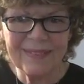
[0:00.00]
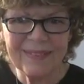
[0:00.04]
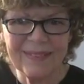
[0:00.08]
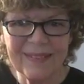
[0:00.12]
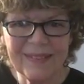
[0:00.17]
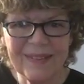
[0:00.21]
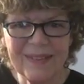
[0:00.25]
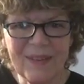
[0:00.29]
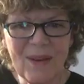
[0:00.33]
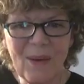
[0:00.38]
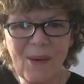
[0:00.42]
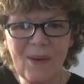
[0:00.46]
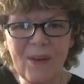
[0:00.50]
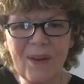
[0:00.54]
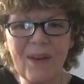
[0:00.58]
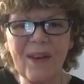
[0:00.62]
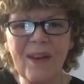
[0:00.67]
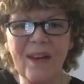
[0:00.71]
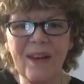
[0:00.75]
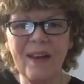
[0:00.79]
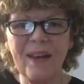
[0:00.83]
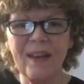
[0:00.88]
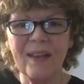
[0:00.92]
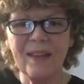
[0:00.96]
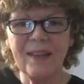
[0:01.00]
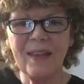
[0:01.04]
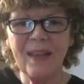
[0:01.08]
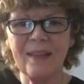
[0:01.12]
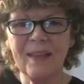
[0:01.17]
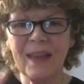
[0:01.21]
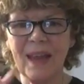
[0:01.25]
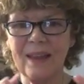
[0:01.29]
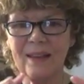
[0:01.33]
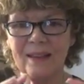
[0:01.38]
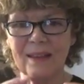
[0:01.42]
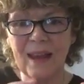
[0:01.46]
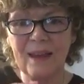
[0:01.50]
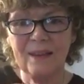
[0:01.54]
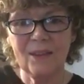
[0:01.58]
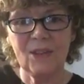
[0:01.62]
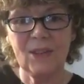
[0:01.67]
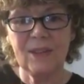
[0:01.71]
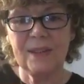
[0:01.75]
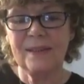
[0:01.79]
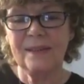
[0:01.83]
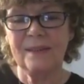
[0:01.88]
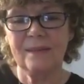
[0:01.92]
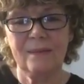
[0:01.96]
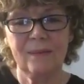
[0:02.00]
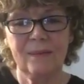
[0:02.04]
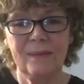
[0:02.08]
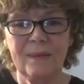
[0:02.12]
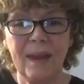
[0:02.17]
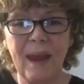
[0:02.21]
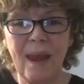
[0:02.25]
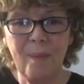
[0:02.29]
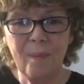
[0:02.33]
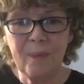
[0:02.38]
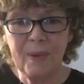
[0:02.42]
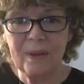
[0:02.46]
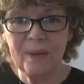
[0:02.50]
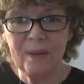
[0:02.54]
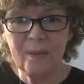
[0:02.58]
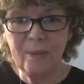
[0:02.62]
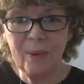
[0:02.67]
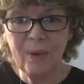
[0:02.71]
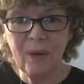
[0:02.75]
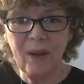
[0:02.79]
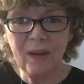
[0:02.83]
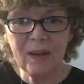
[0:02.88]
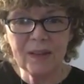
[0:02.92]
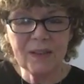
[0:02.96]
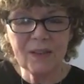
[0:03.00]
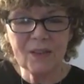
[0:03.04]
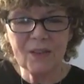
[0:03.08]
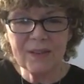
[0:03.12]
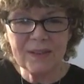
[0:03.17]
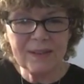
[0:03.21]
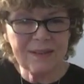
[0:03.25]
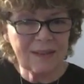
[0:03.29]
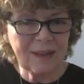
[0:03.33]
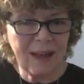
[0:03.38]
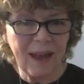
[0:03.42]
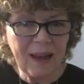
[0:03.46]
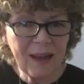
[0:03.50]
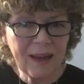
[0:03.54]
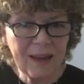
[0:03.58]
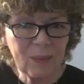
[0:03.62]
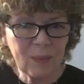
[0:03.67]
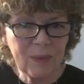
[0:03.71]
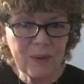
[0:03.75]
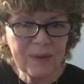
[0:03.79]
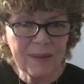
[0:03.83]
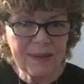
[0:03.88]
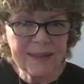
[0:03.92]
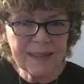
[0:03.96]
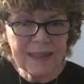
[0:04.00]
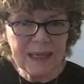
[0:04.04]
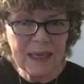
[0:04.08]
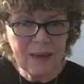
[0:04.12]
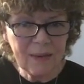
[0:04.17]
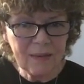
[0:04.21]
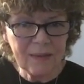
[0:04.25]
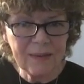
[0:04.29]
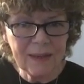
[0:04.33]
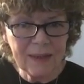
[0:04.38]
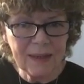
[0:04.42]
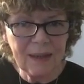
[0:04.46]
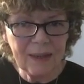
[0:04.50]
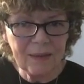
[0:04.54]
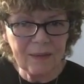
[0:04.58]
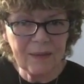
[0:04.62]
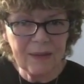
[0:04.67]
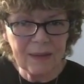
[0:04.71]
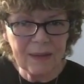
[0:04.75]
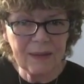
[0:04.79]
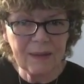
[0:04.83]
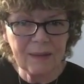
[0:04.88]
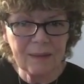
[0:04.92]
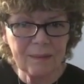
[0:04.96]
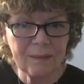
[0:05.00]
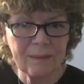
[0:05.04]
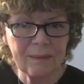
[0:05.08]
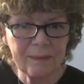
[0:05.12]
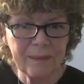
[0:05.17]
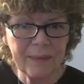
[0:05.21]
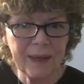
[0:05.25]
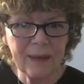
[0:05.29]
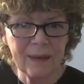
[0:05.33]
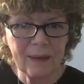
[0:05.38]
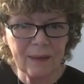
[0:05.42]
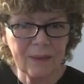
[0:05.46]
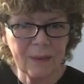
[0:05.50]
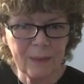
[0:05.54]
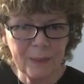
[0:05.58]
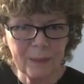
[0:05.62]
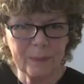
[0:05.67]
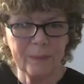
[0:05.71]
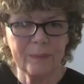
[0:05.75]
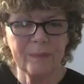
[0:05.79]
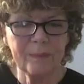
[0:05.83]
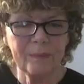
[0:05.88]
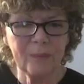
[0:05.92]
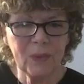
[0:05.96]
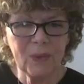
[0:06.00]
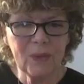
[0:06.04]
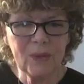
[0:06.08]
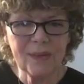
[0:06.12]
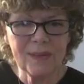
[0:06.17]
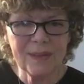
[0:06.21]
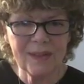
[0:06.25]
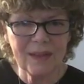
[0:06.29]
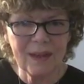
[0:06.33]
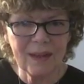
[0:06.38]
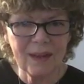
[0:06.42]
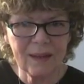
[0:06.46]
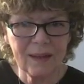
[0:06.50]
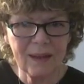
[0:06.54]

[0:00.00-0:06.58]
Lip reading: So that just happened. The plants just died with this heavy metal music.